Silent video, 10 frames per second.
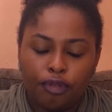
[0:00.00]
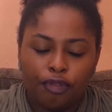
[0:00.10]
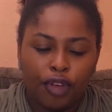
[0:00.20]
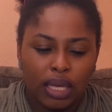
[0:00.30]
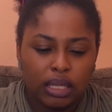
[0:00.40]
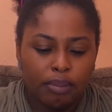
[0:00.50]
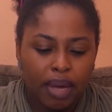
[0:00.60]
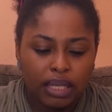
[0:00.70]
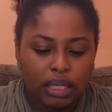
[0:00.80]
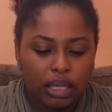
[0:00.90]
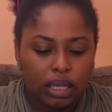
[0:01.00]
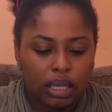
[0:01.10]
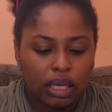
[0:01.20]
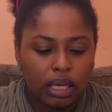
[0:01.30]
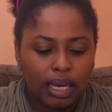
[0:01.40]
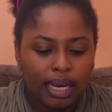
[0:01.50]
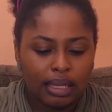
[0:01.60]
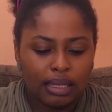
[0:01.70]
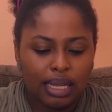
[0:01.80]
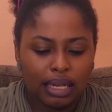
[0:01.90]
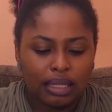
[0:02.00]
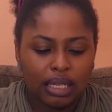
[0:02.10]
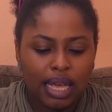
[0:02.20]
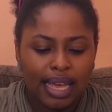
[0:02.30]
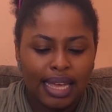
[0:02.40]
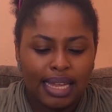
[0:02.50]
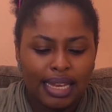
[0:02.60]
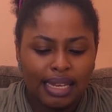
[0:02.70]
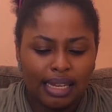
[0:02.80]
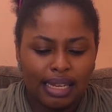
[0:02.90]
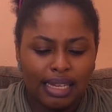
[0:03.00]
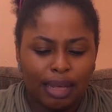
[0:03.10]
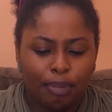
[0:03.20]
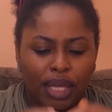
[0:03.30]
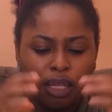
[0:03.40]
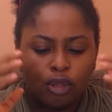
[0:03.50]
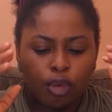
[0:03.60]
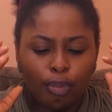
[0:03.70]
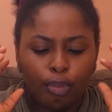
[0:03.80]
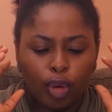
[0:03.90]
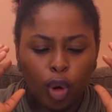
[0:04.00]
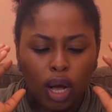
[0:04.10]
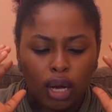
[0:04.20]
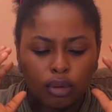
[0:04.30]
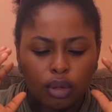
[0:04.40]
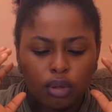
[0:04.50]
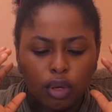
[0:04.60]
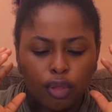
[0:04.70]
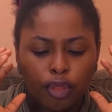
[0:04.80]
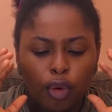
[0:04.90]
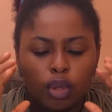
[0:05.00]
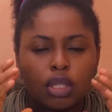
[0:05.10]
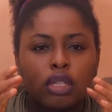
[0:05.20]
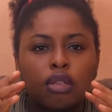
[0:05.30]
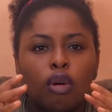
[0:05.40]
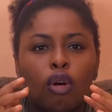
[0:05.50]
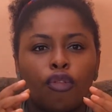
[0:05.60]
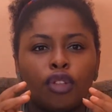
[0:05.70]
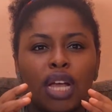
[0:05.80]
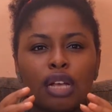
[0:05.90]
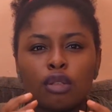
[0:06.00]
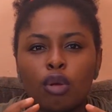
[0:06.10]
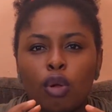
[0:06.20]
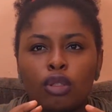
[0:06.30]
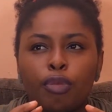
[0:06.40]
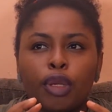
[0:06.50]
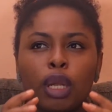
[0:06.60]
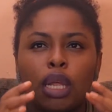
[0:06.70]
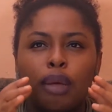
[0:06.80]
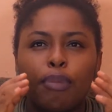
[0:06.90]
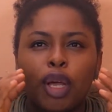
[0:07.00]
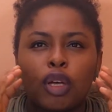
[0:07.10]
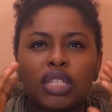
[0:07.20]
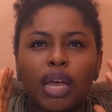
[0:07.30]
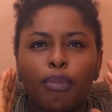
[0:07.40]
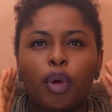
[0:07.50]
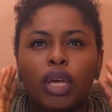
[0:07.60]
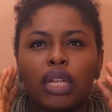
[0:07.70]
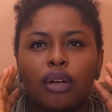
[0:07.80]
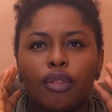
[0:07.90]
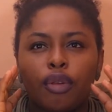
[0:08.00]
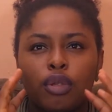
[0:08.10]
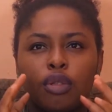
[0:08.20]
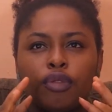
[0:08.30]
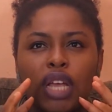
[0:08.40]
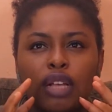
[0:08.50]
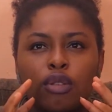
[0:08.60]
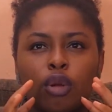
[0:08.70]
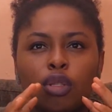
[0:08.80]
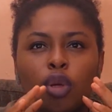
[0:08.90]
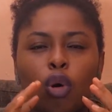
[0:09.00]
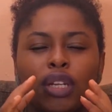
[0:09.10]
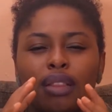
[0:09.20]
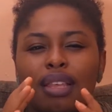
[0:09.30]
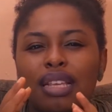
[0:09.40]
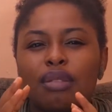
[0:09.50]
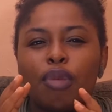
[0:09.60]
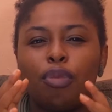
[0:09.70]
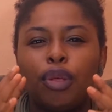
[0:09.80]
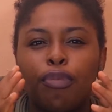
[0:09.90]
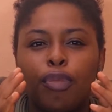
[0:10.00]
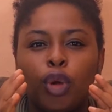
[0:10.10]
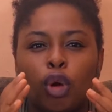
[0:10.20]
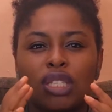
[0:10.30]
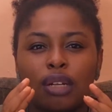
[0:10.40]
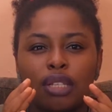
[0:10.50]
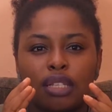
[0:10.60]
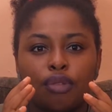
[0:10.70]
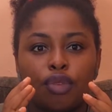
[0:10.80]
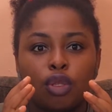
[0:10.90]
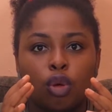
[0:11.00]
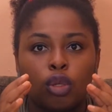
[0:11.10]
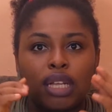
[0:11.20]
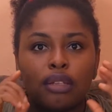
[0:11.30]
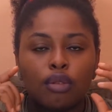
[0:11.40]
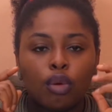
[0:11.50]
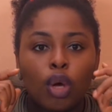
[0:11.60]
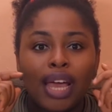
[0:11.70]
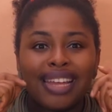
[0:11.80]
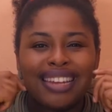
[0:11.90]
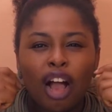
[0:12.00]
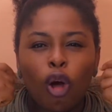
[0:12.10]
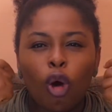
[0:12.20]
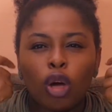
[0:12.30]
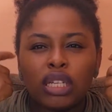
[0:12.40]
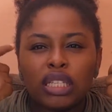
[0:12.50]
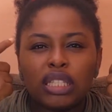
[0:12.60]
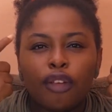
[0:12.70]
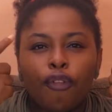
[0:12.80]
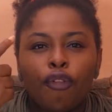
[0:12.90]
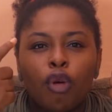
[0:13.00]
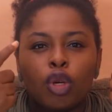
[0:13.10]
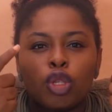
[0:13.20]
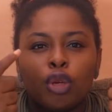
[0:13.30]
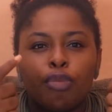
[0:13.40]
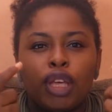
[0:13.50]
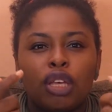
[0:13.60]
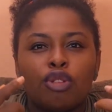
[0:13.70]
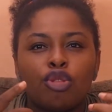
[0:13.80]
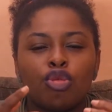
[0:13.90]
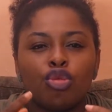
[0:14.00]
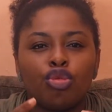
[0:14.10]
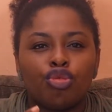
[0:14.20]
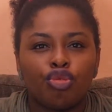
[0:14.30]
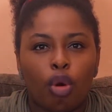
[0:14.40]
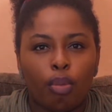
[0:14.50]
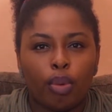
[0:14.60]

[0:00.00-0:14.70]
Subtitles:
face mentally is that they begin to block out thoughts of the assault, but because they are blocking out thoughts of the assault, other things may be blocked out as a result, and so their cognitive function begins to drop.